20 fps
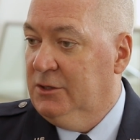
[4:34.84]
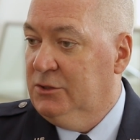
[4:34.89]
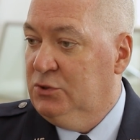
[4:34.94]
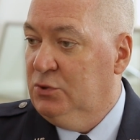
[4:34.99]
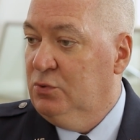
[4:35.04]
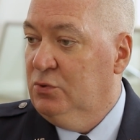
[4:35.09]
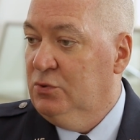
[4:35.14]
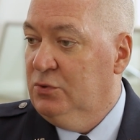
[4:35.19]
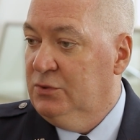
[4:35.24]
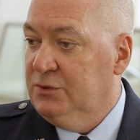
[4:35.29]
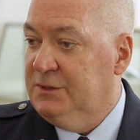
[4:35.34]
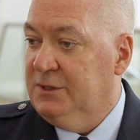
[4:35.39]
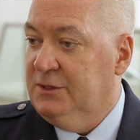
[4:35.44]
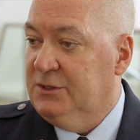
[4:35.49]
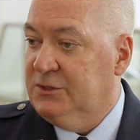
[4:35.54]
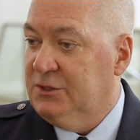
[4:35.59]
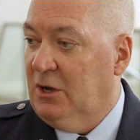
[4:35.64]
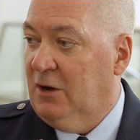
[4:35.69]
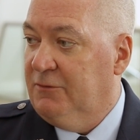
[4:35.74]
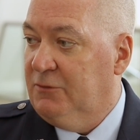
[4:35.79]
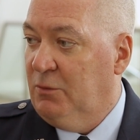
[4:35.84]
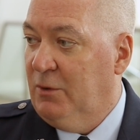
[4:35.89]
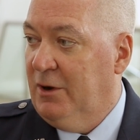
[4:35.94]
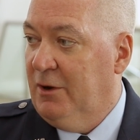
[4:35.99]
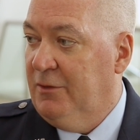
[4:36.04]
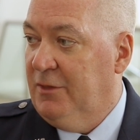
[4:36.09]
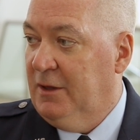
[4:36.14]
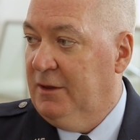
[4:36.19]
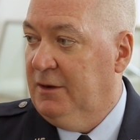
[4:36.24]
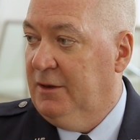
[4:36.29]
tools and
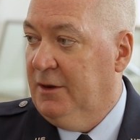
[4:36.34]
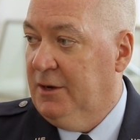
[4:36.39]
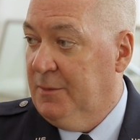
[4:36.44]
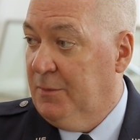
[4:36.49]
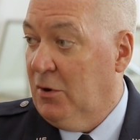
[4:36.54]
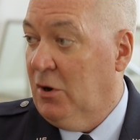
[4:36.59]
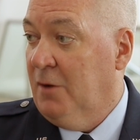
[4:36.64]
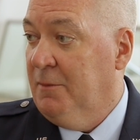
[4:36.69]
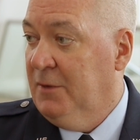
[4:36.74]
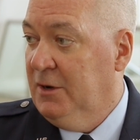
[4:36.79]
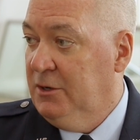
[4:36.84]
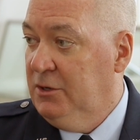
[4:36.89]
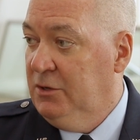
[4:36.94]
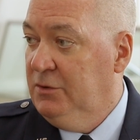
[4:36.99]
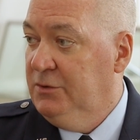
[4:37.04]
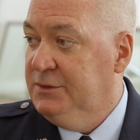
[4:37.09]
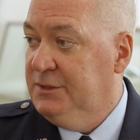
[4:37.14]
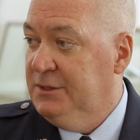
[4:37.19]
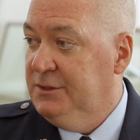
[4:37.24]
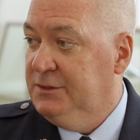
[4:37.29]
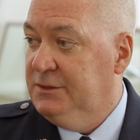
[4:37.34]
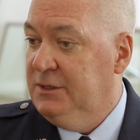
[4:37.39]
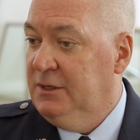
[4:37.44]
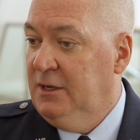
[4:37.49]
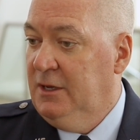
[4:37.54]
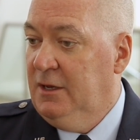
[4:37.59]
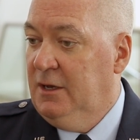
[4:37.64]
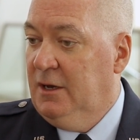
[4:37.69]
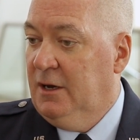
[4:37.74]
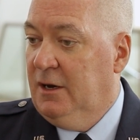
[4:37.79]
software that the department uses.
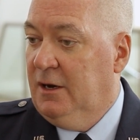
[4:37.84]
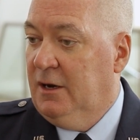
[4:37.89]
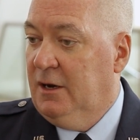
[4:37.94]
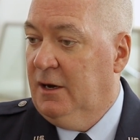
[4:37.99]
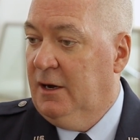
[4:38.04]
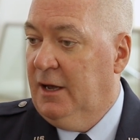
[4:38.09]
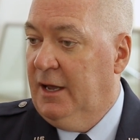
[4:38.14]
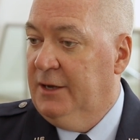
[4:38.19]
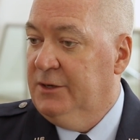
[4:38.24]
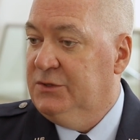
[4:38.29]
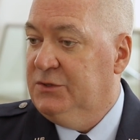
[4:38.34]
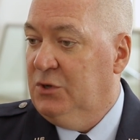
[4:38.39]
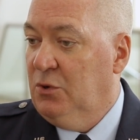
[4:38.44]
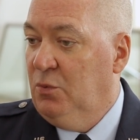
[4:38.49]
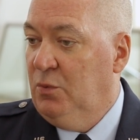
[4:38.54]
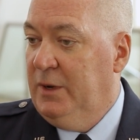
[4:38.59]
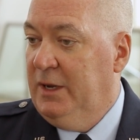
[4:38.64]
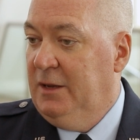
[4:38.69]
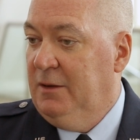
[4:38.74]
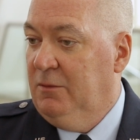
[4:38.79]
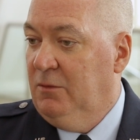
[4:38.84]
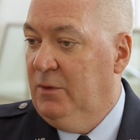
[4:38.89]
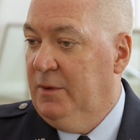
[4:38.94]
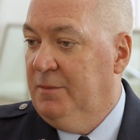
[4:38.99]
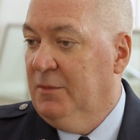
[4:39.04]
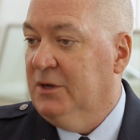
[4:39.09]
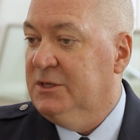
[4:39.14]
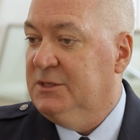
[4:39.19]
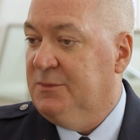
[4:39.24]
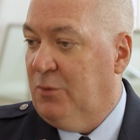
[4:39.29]
And so we
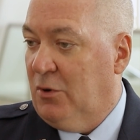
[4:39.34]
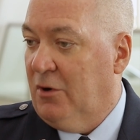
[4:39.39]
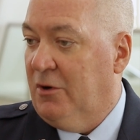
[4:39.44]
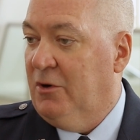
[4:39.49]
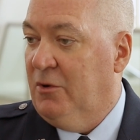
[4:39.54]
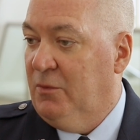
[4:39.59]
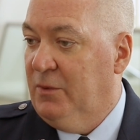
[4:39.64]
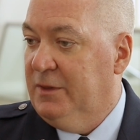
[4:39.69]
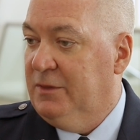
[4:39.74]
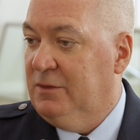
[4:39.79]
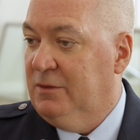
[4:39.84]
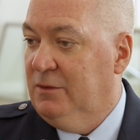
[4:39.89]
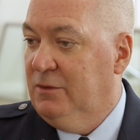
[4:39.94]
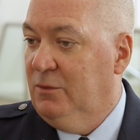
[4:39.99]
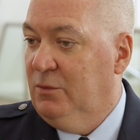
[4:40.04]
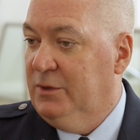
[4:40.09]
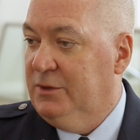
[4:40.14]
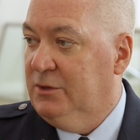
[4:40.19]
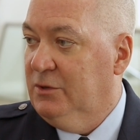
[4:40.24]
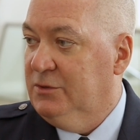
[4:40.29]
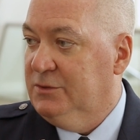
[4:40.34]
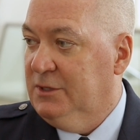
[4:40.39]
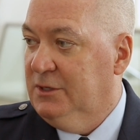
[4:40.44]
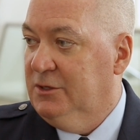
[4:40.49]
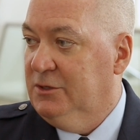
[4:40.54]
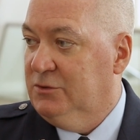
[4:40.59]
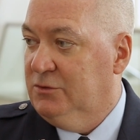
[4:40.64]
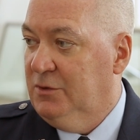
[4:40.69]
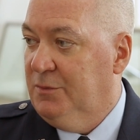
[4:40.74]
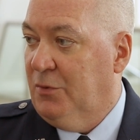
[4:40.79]
must partner with those
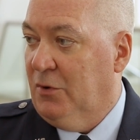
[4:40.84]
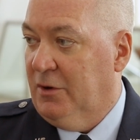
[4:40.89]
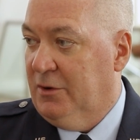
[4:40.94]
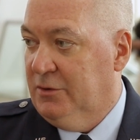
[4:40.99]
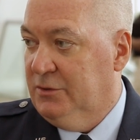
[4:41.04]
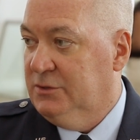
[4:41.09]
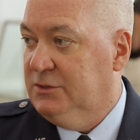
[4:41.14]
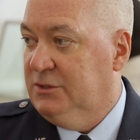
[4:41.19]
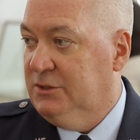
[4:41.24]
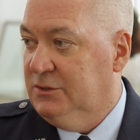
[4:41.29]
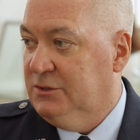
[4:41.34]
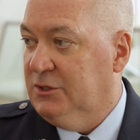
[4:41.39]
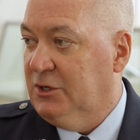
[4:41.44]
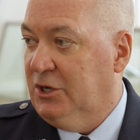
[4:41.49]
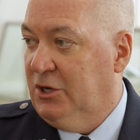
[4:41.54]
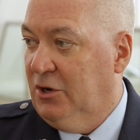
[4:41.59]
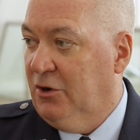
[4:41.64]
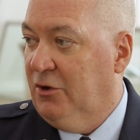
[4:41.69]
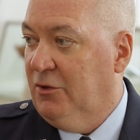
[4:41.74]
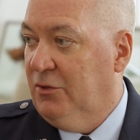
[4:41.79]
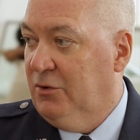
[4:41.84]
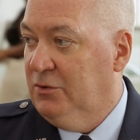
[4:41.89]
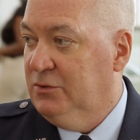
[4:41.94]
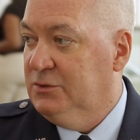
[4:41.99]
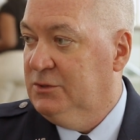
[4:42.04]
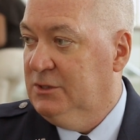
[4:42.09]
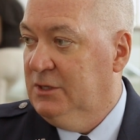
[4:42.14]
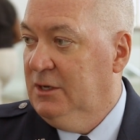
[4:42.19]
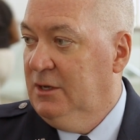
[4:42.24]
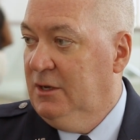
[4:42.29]
industry partners to secure
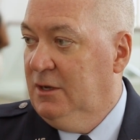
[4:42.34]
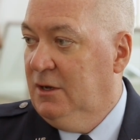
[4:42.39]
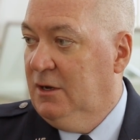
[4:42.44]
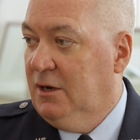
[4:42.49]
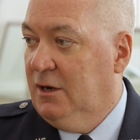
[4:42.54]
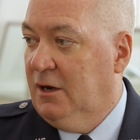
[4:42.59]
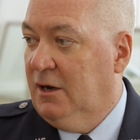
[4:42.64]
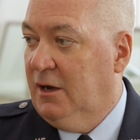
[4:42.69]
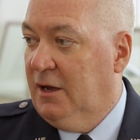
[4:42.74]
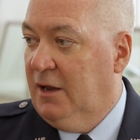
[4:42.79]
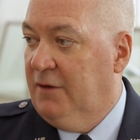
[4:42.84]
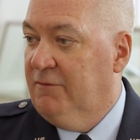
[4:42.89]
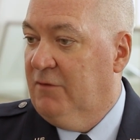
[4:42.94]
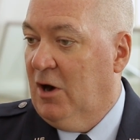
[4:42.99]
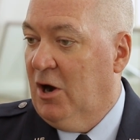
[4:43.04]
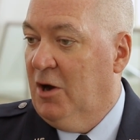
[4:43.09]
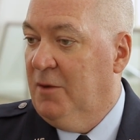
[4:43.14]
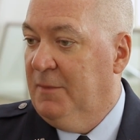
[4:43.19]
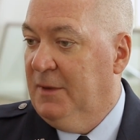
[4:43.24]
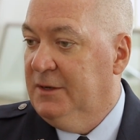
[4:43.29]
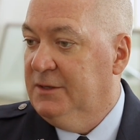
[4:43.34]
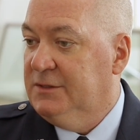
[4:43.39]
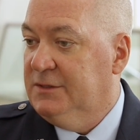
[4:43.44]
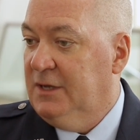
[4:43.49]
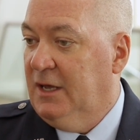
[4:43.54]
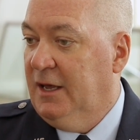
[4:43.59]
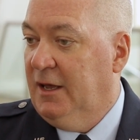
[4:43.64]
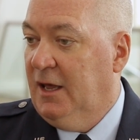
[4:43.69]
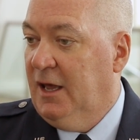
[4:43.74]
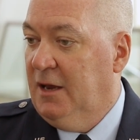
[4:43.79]
those
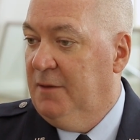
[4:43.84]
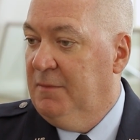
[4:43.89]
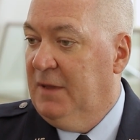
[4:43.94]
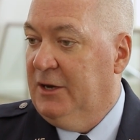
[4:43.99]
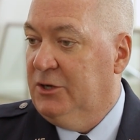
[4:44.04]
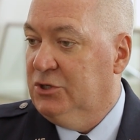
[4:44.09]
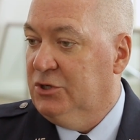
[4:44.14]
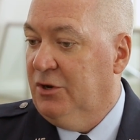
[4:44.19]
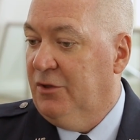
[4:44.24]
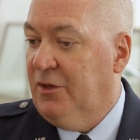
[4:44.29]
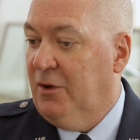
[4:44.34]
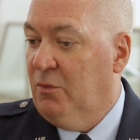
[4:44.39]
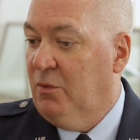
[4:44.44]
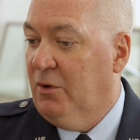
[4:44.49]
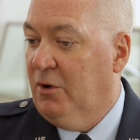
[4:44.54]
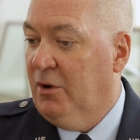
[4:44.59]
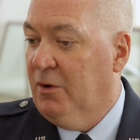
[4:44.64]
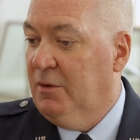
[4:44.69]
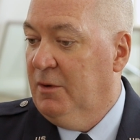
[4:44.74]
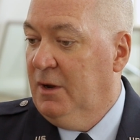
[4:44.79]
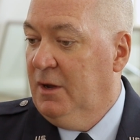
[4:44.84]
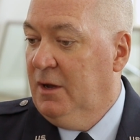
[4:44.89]
environments and make sure that we're